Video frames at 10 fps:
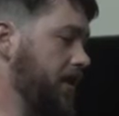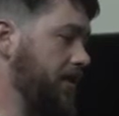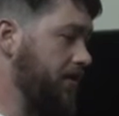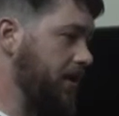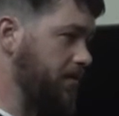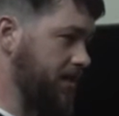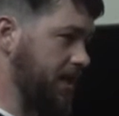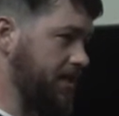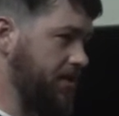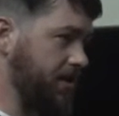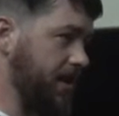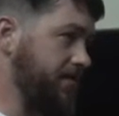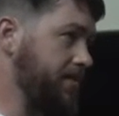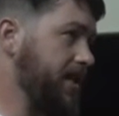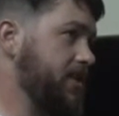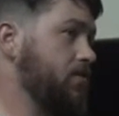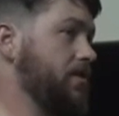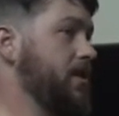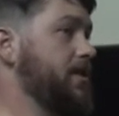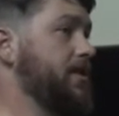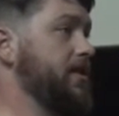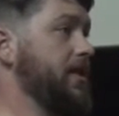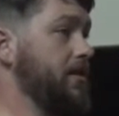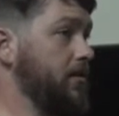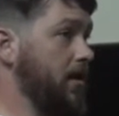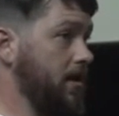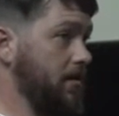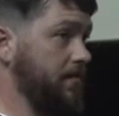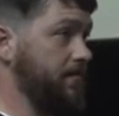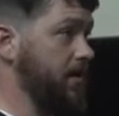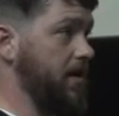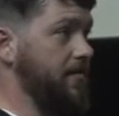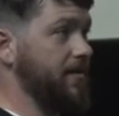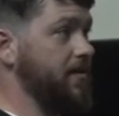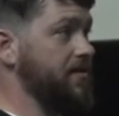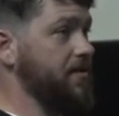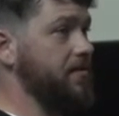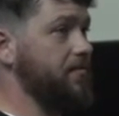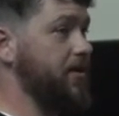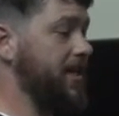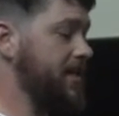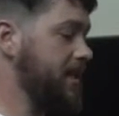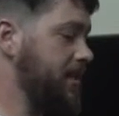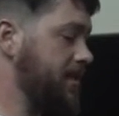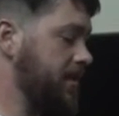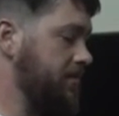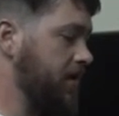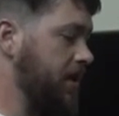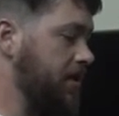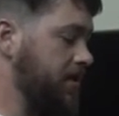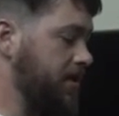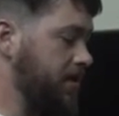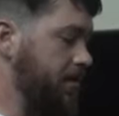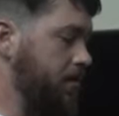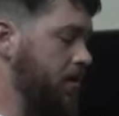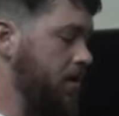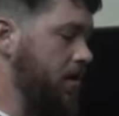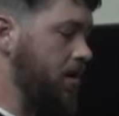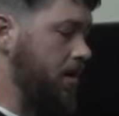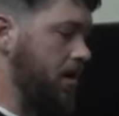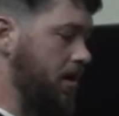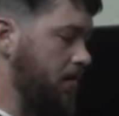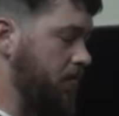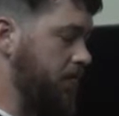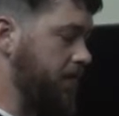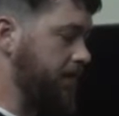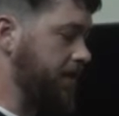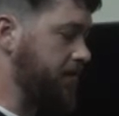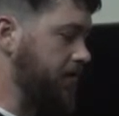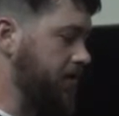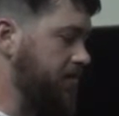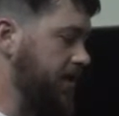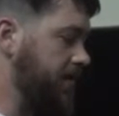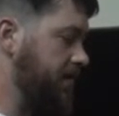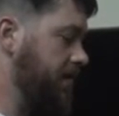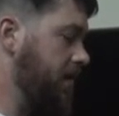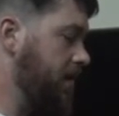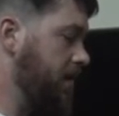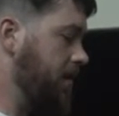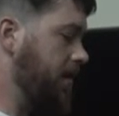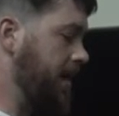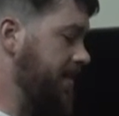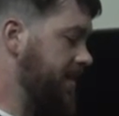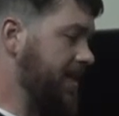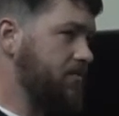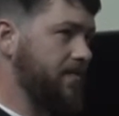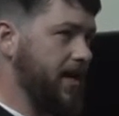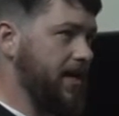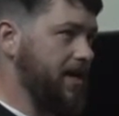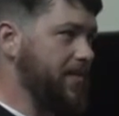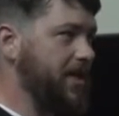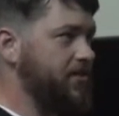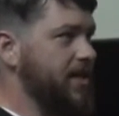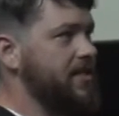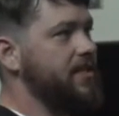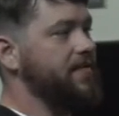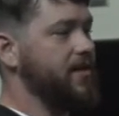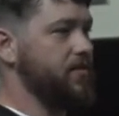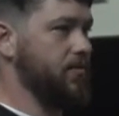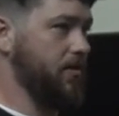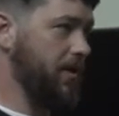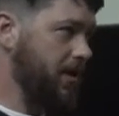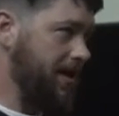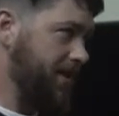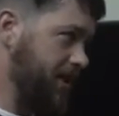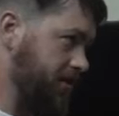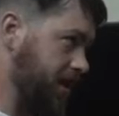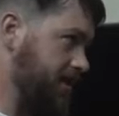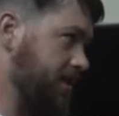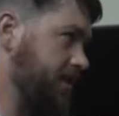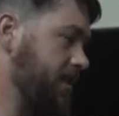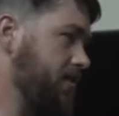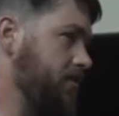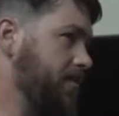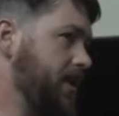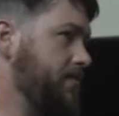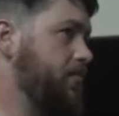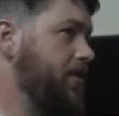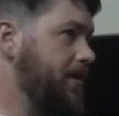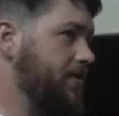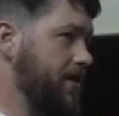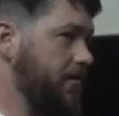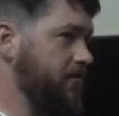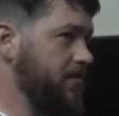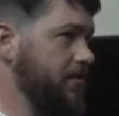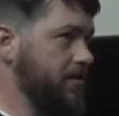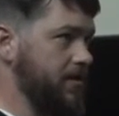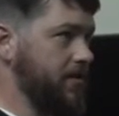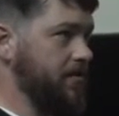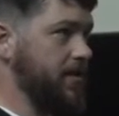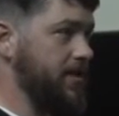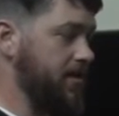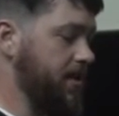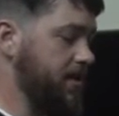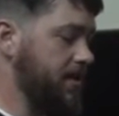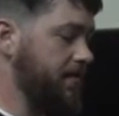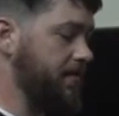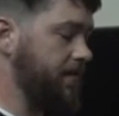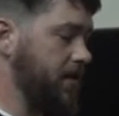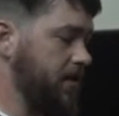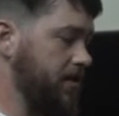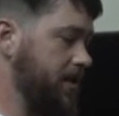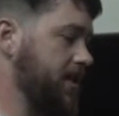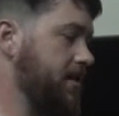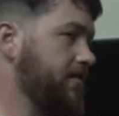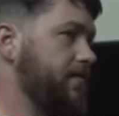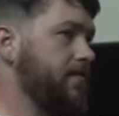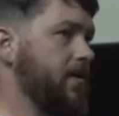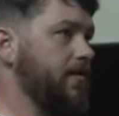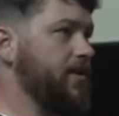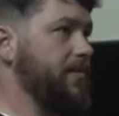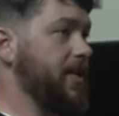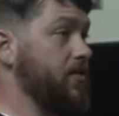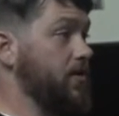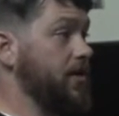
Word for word: you want to get really precise, you can have GPS coordinates in your log. Uh, and those are pretty easy to, to do um, with free tools. But in this case, we've got an IP address. If this were a real IP address, it would be pretty resolvable to a series of, to a set of, of GPS